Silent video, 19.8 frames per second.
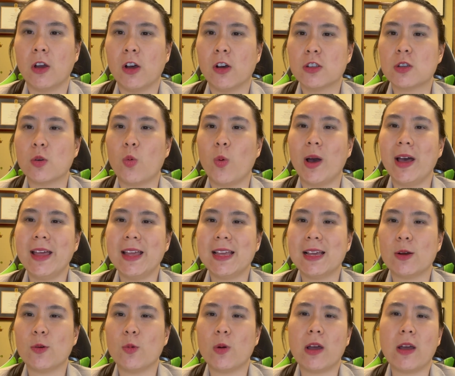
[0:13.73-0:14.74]
So what
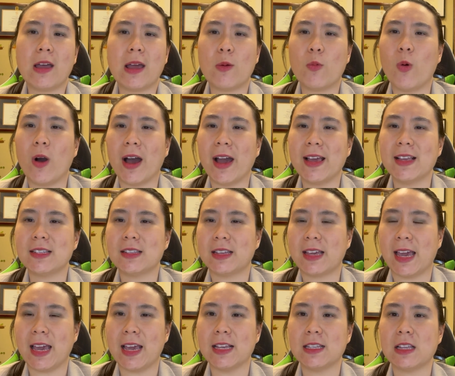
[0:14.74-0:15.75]
and why is the
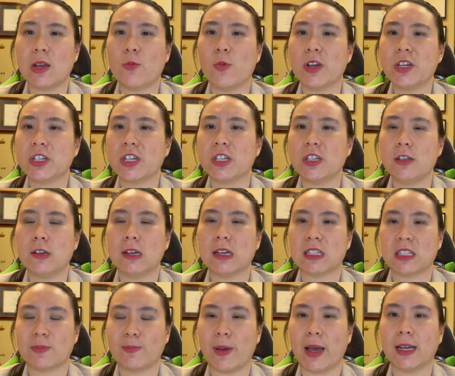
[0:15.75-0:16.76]
case and what should you
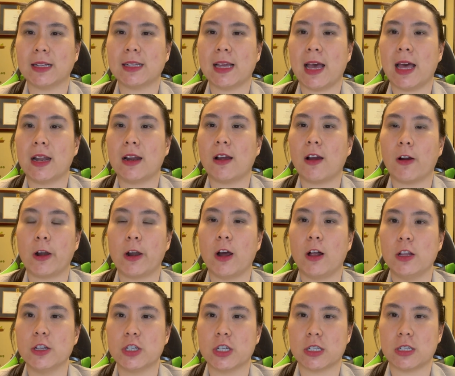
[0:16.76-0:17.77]
expect at a
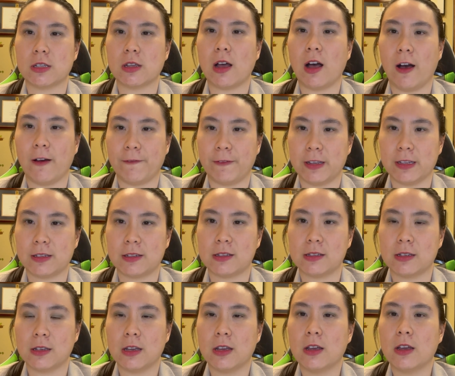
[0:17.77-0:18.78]
cardiologist's office?
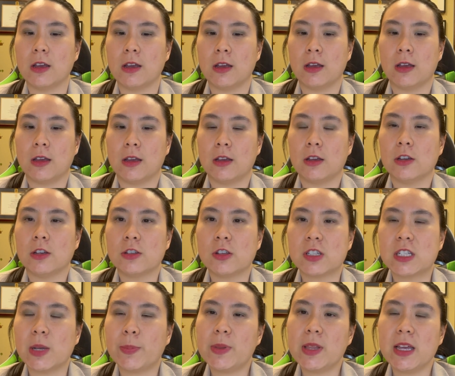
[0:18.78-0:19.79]
So
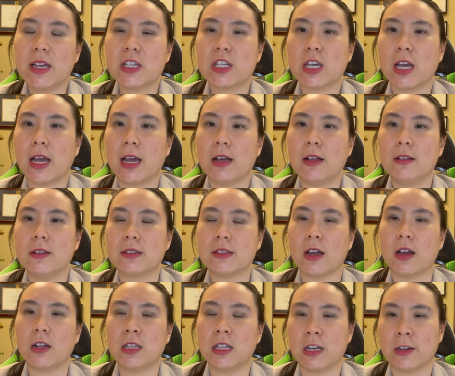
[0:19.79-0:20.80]
typically a child is
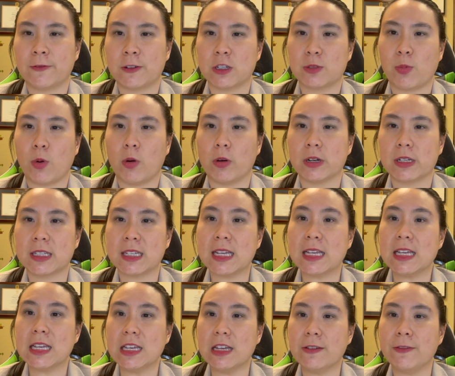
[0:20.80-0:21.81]
not clear for sports
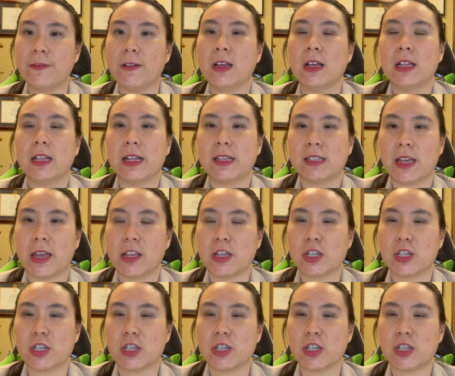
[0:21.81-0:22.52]
if, let's say the